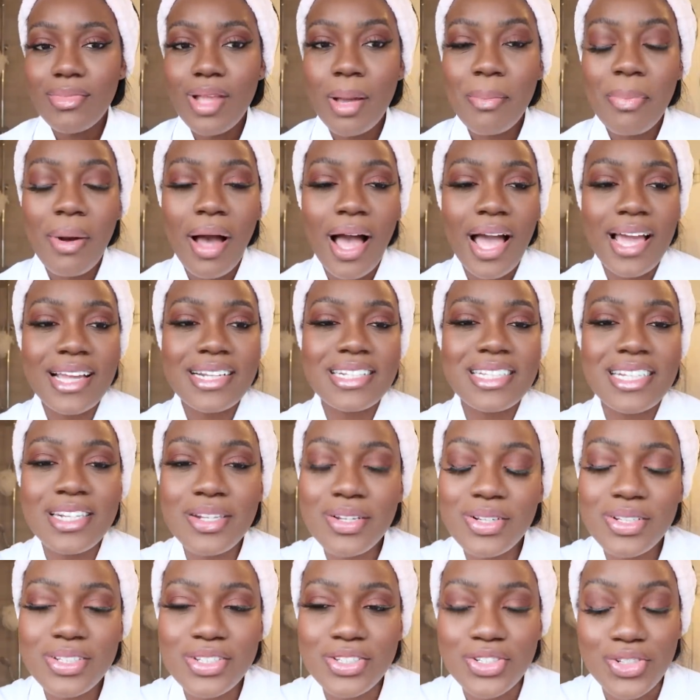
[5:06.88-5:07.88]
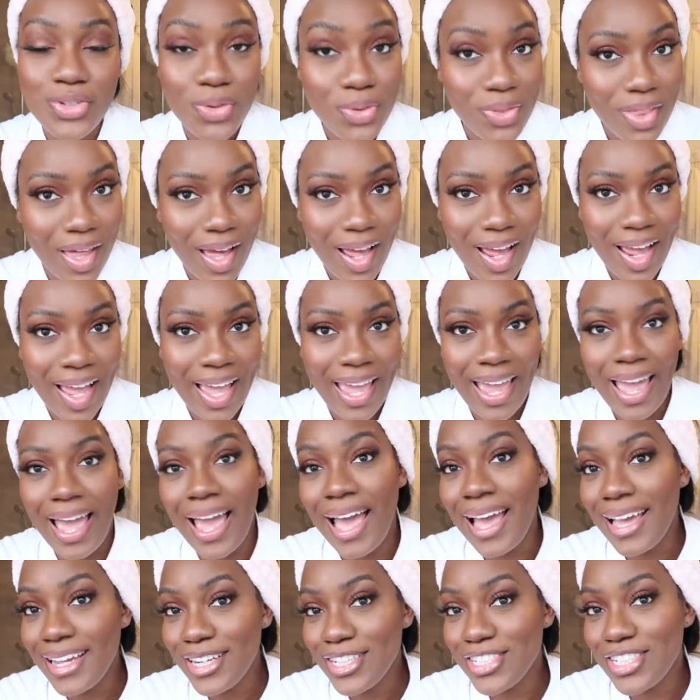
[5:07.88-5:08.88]
But I didn't do that. I
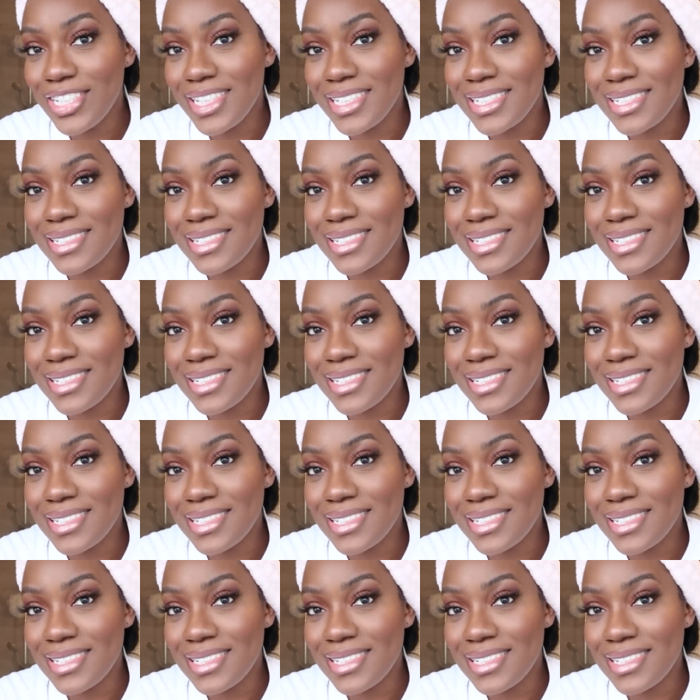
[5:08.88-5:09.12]
actually